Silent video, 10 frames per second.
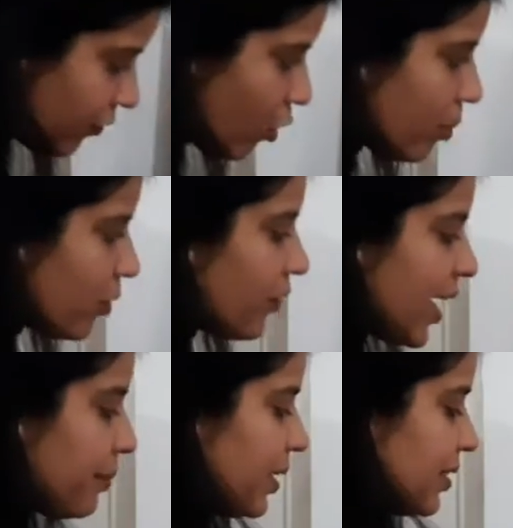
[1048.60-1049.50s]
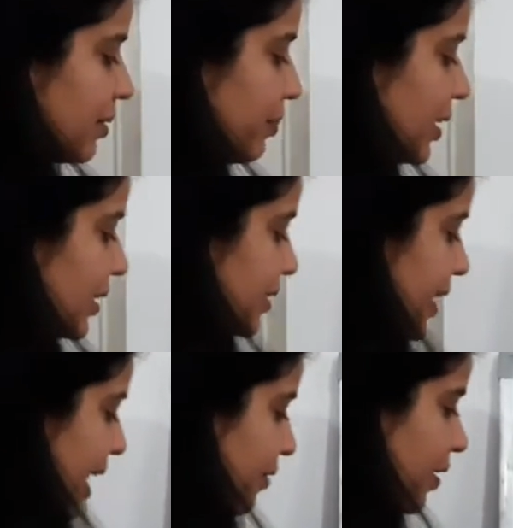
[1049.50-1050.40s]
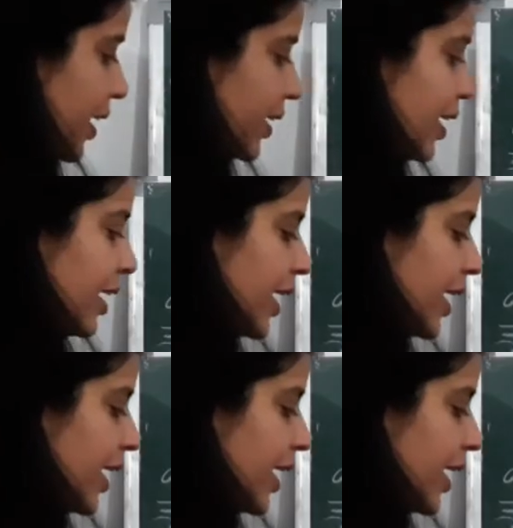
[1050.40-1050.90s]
form of AP is simply this: A1,